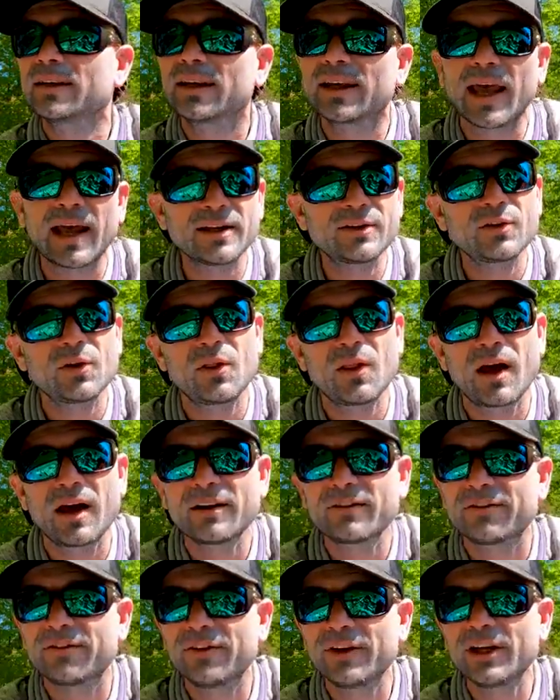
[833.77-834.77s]
catch a lot
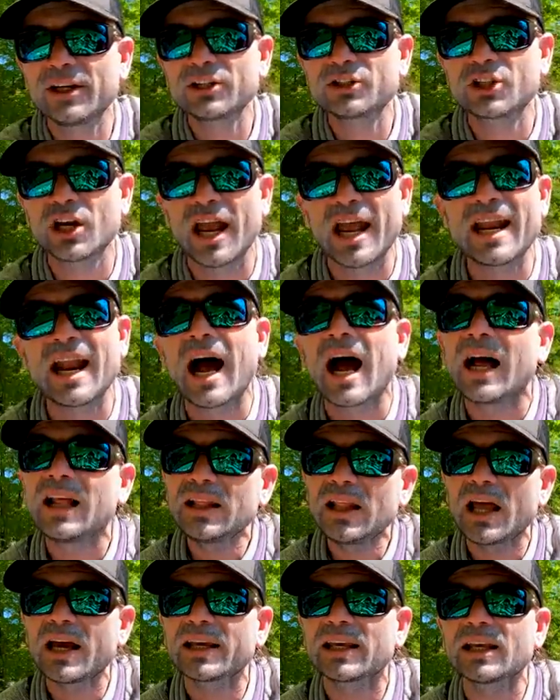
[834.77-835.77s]
of fish, and I
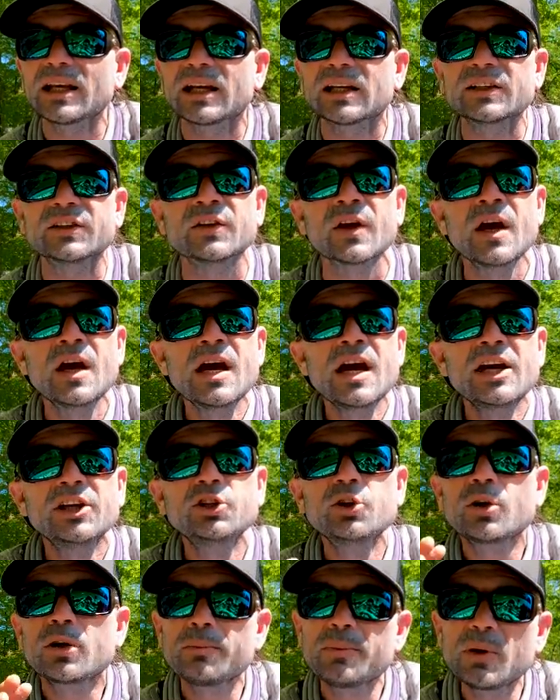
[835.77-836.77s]
like it because
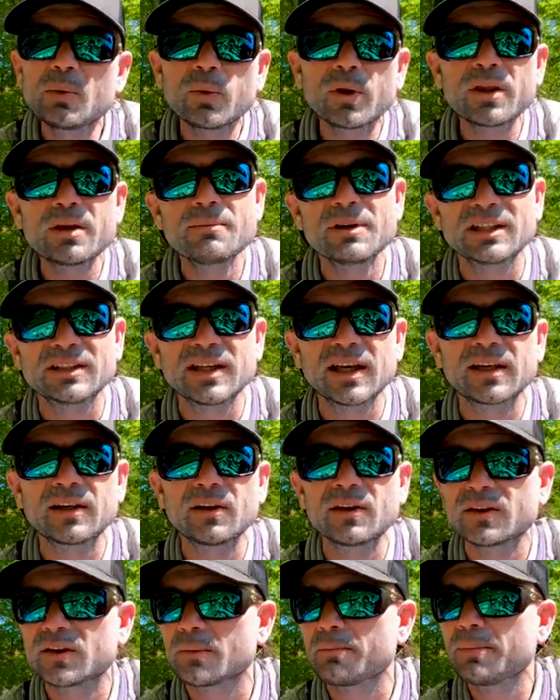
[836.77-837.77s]
you can be really
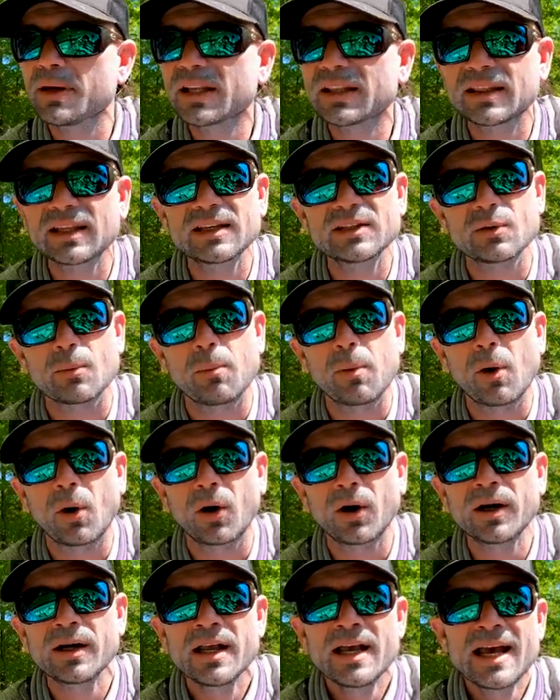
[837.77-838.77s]
meticulous and pick things
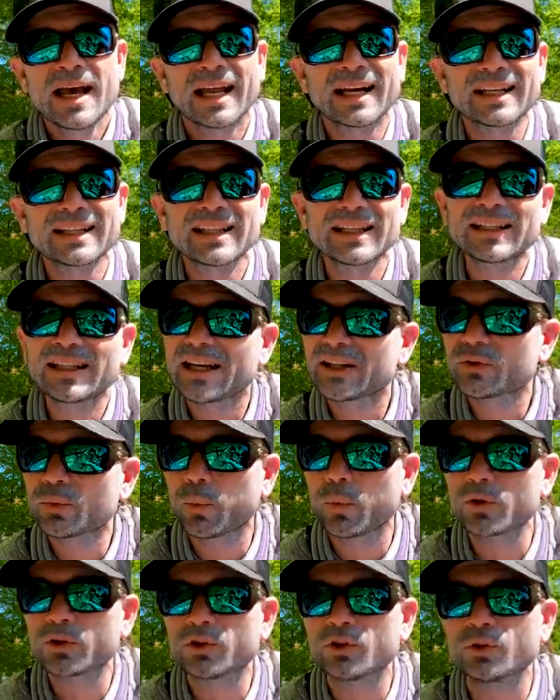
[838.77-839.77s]
apart, and I think that's
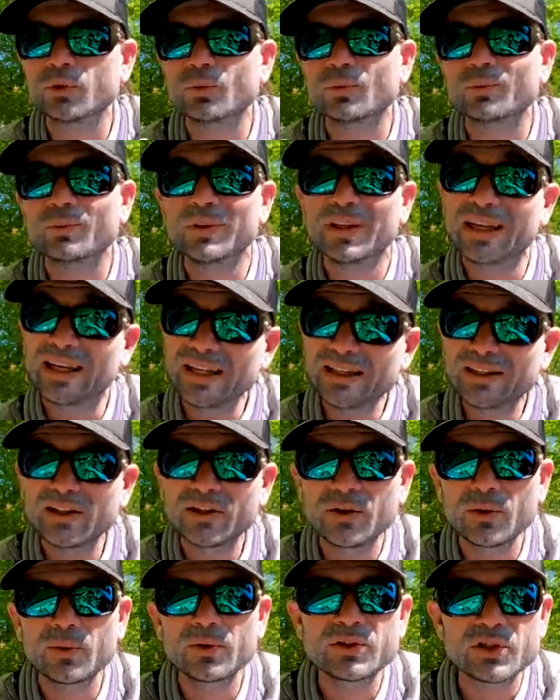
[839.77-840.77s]
what you need to
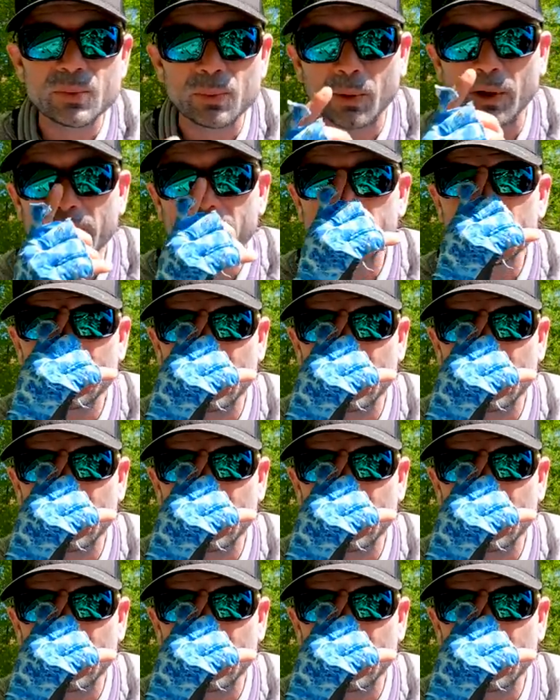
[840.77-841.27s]
do in spring.